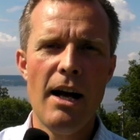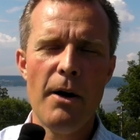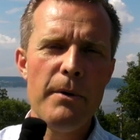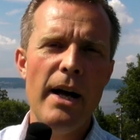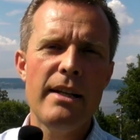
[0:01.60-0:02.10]

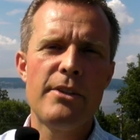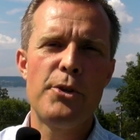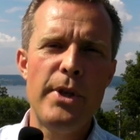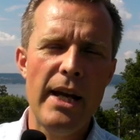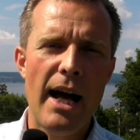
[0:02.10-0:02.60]
All right,
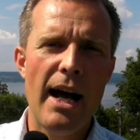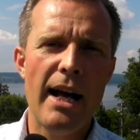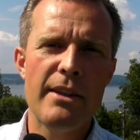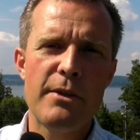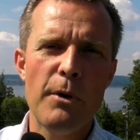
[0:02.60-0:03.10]
today
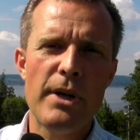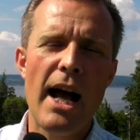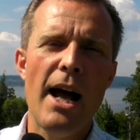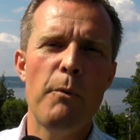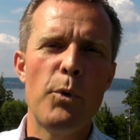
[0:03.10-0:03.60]
I thought
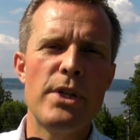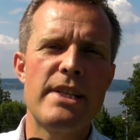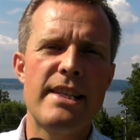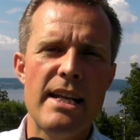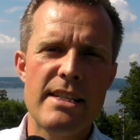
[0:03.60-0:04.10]
I would
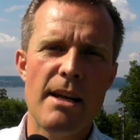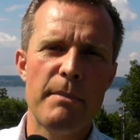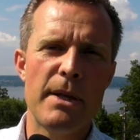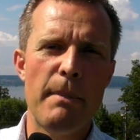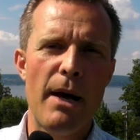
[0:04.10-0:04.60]
say
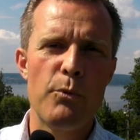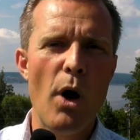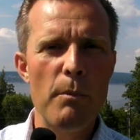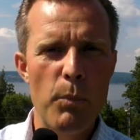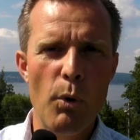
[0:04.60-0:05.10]
something about
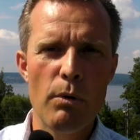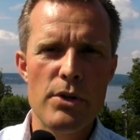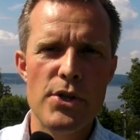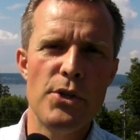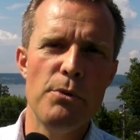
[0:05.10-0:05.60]
Ron
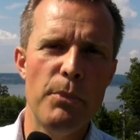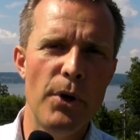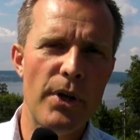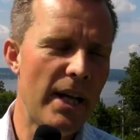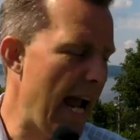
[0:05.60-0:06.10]
Paul's new
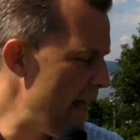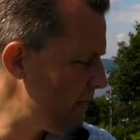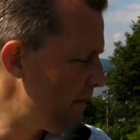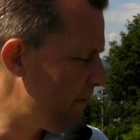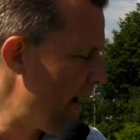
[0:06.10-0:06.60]
book,
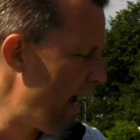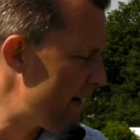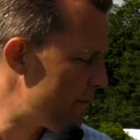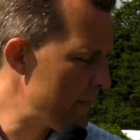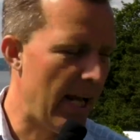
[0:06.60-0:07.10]
End the
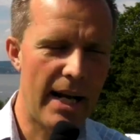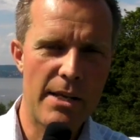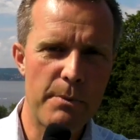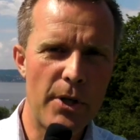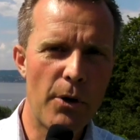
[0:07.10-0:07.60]
Fed. And
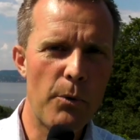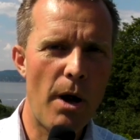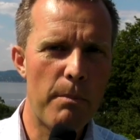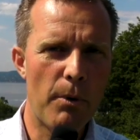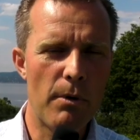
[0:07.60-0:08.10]
as we know,
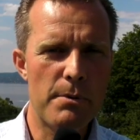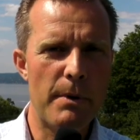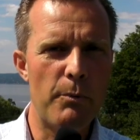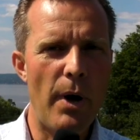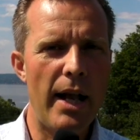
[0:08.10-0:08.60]
Ron Paul's
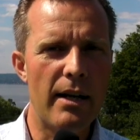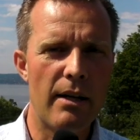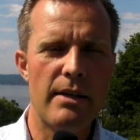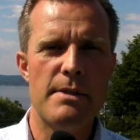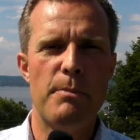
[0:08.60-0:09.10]
been writing
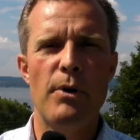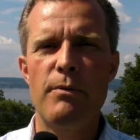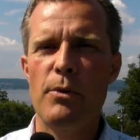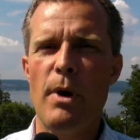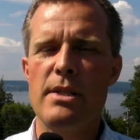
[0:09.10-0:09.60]
on this book
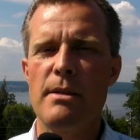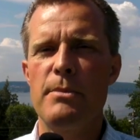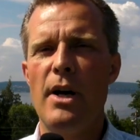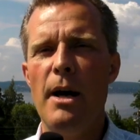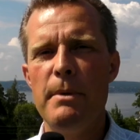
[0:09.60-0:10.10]
for quite some
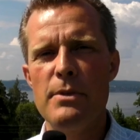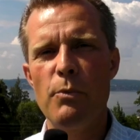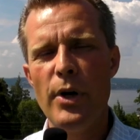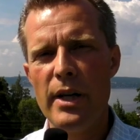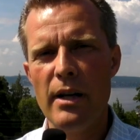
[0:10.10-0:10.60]
time and is
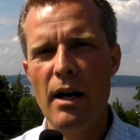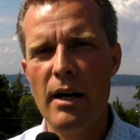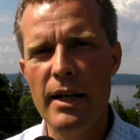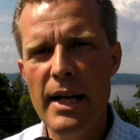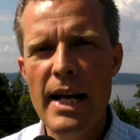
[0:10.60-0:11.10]
working
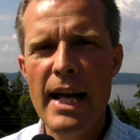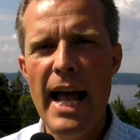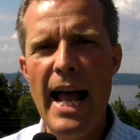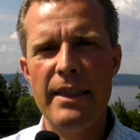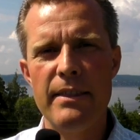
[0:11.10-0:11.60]
on
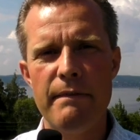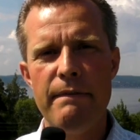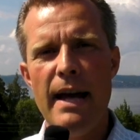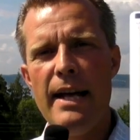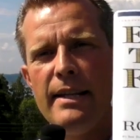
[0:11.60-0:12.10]
End the
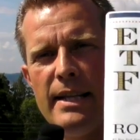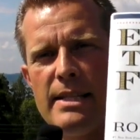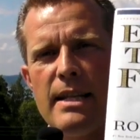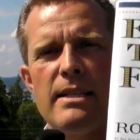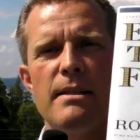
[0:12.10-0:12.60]
Fed. And
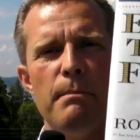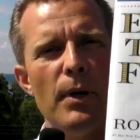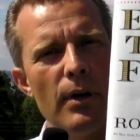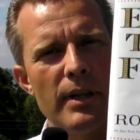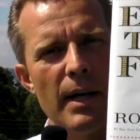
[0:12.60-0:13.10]
this is the
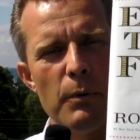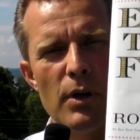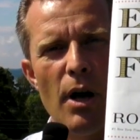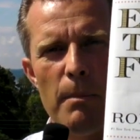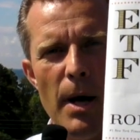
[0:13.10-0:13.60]
book that will
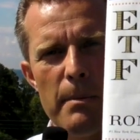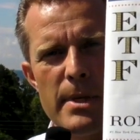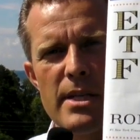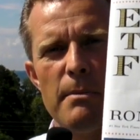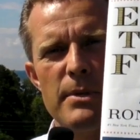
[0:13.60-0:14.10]
come
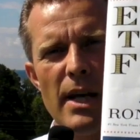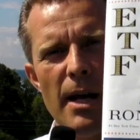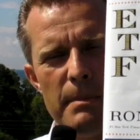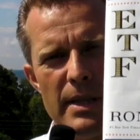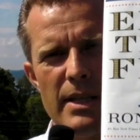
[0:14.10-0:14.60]
out
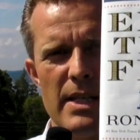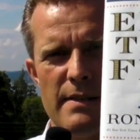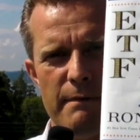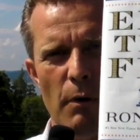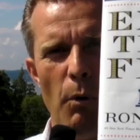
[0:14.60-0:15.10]
sometime
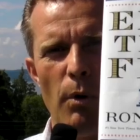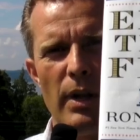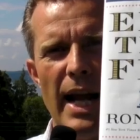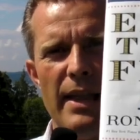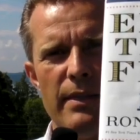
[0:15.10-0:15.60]
this
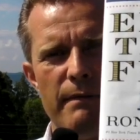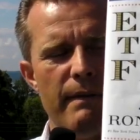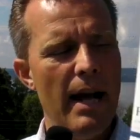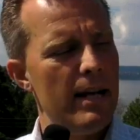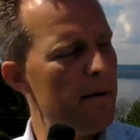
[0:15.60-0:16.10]
fall, End the
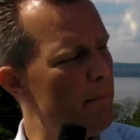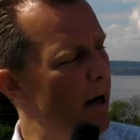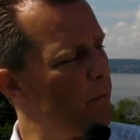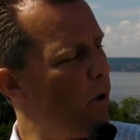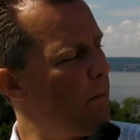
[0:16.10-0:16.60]
Fed
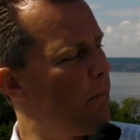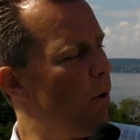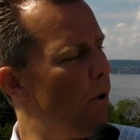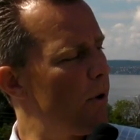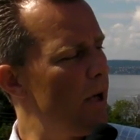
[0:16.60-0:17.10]
by Ron
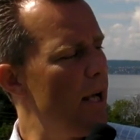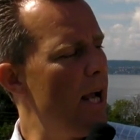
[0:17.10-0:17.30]
Paul.